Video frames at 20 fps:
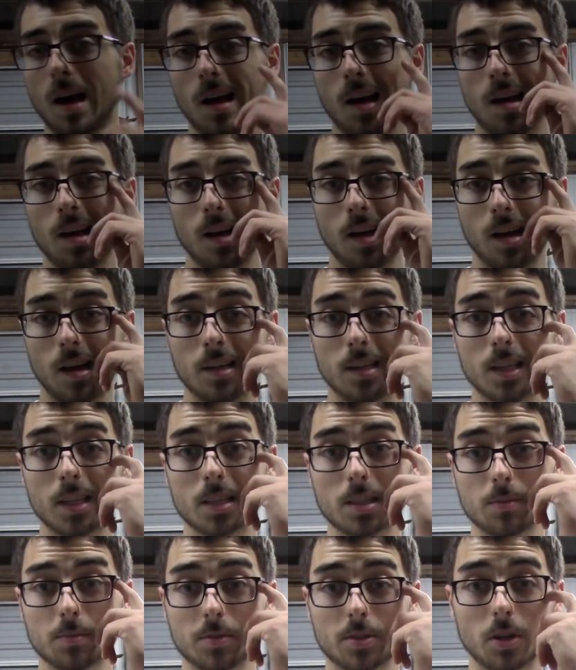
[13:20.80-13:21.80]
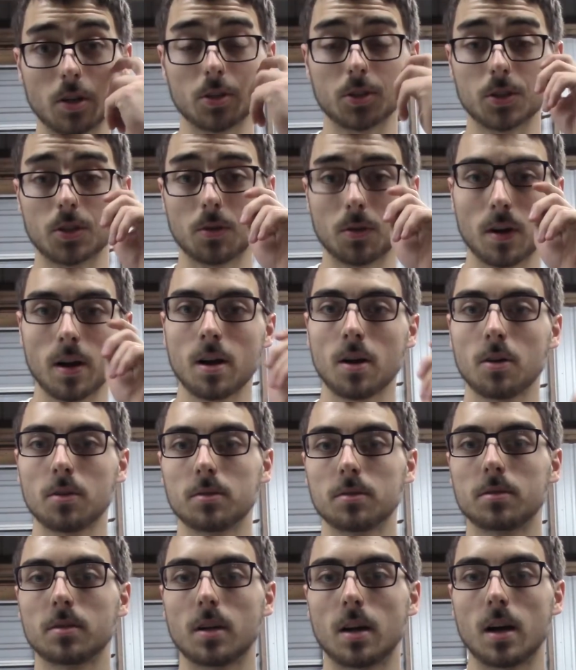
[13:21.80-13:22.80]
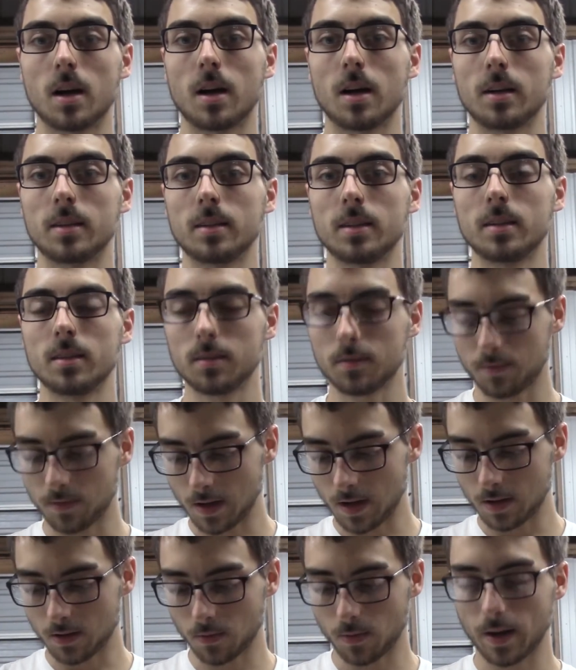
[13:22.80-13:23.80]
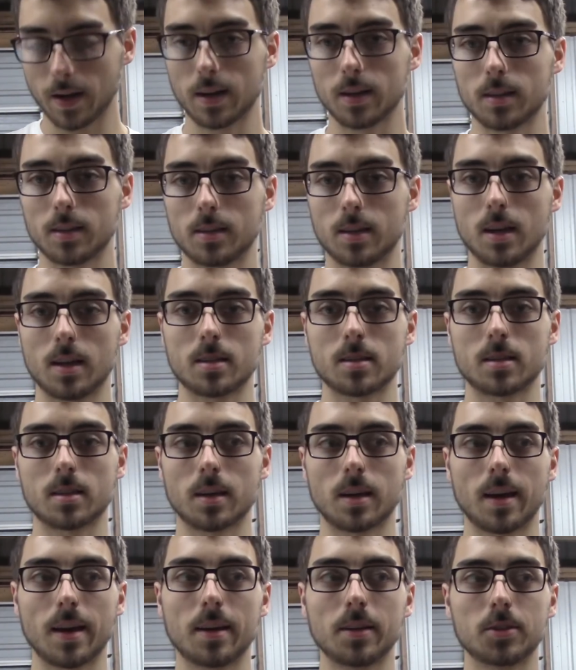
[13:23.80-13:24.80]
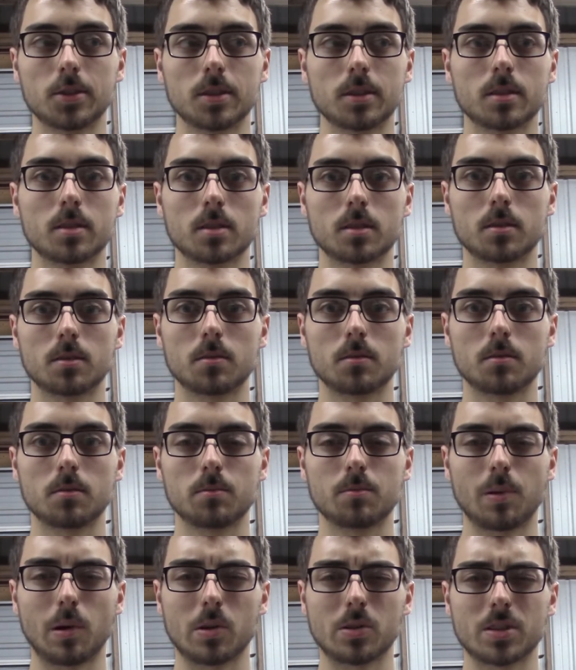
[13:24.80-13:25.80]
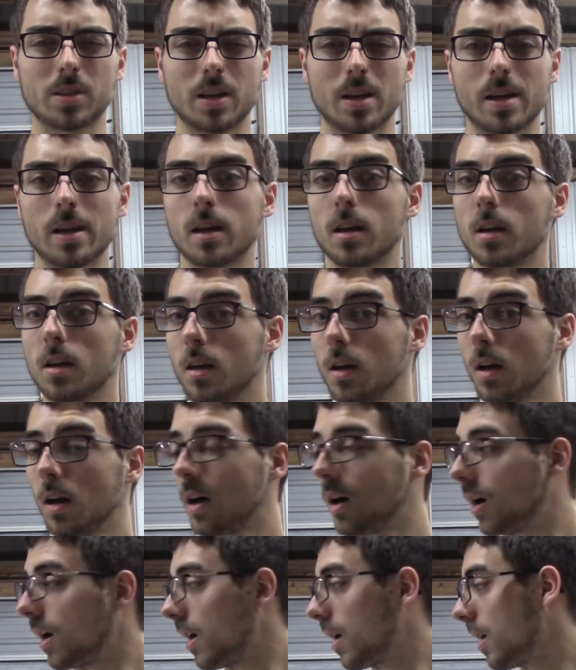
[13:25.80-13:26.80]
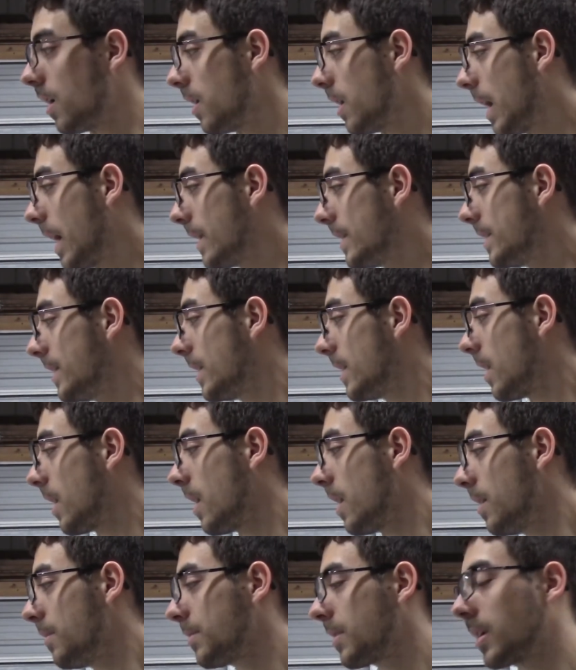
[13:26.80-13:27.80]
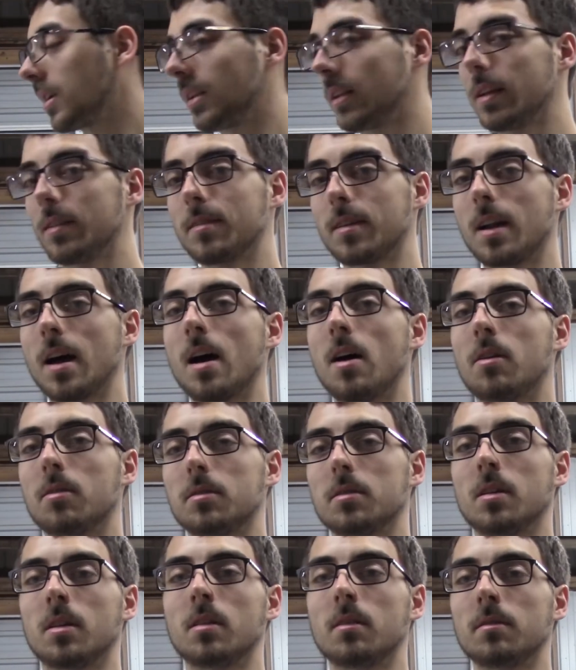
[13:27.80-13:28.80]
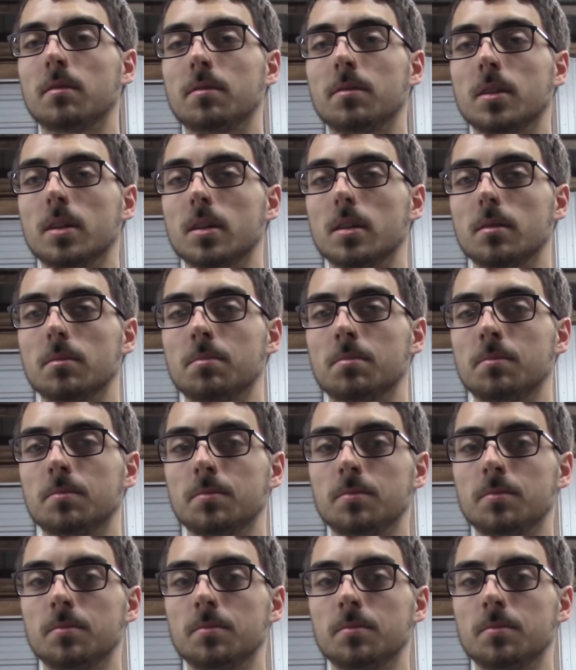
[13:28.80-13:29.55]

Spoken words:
I did some searching around. I didn't find a way to test the gauges, per se. I am going to leave it out of the...